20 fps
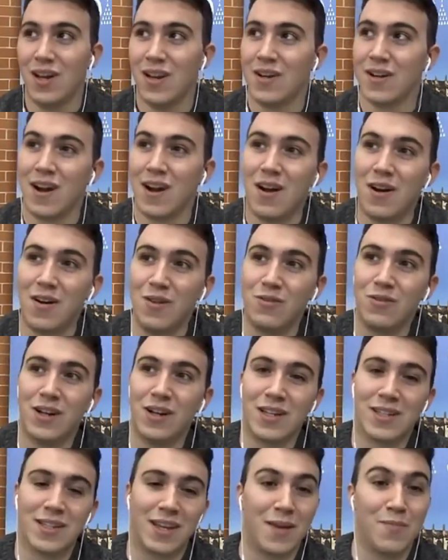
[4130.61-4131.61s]
Now,
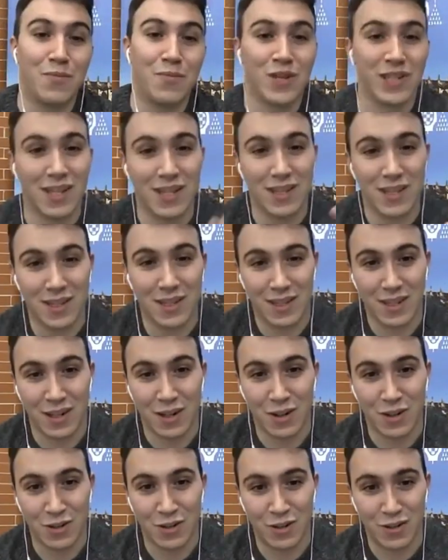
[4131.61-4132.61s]
as I presented in
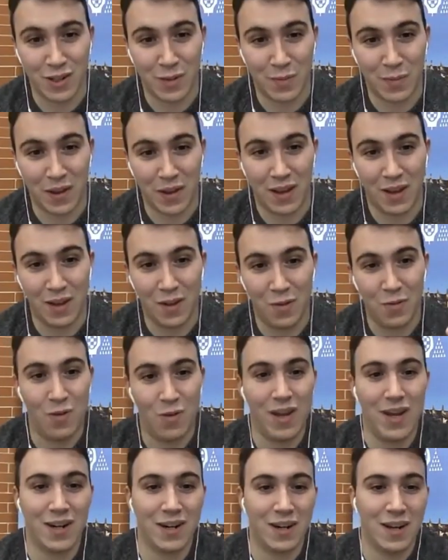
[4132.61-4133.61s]
RosCon Spain,
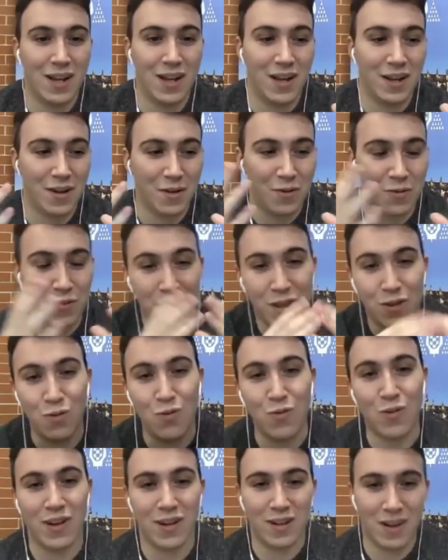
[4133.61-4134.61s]
we are
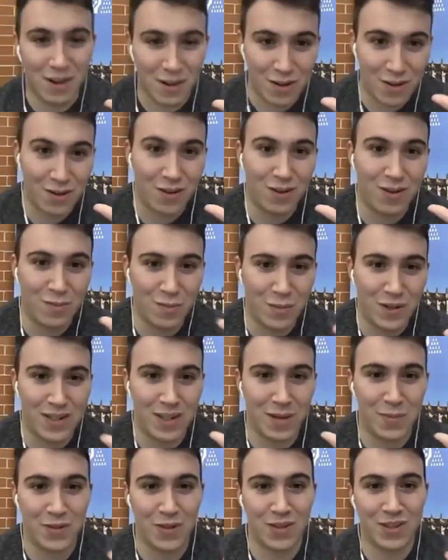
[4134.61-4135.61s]
redoing our whole
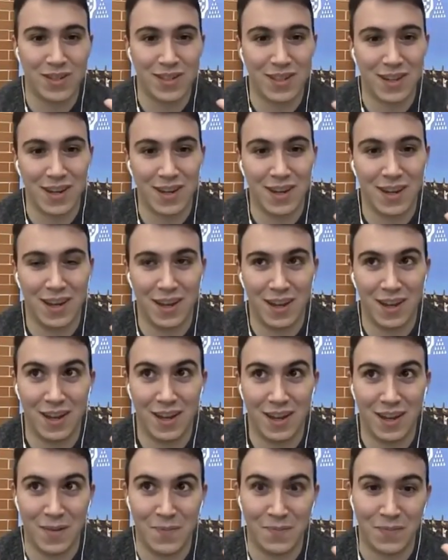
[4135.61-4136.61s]
perception
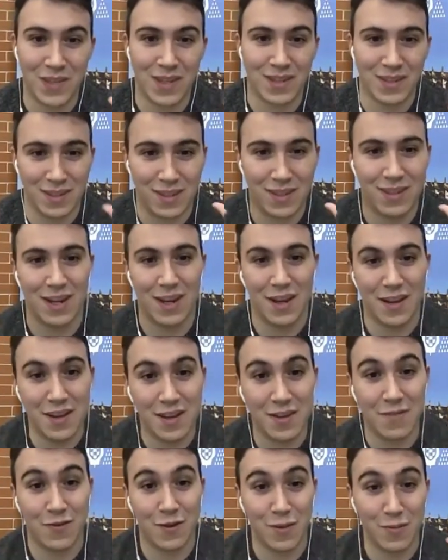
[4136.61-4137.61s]

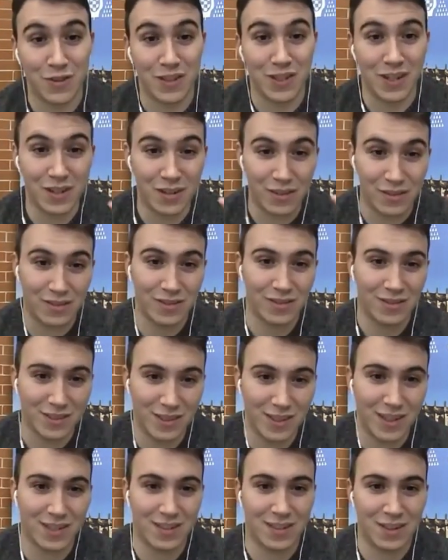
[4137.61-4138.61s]
layer from zero
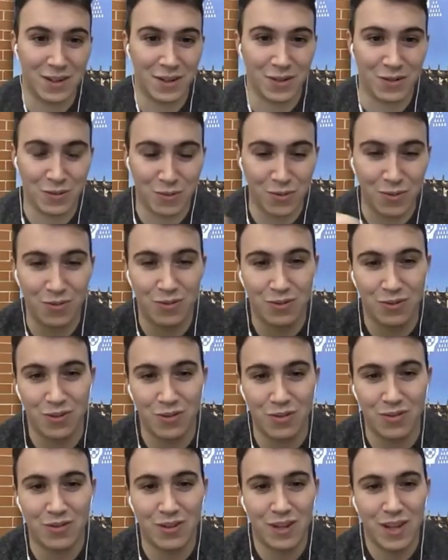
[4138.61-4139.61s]
just in ROS2.
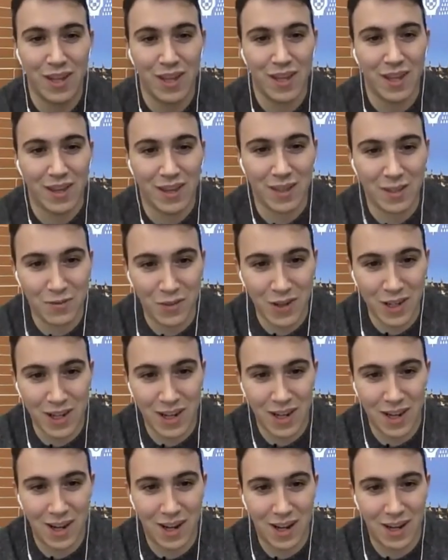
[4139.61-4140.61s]
So it's been
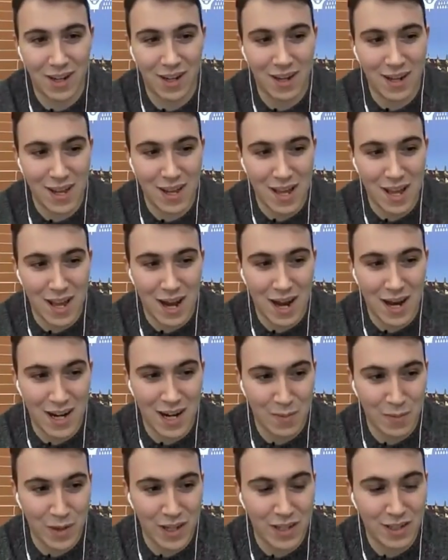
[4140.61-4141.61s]
an
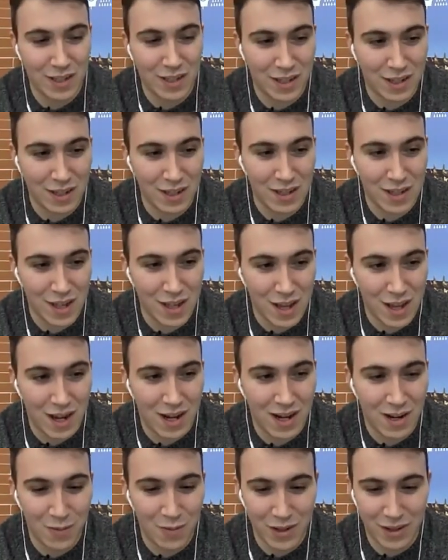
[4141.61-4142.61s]
amazing
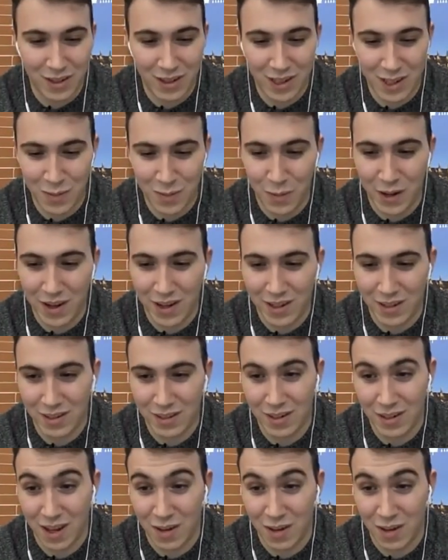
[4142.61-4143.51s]
experience.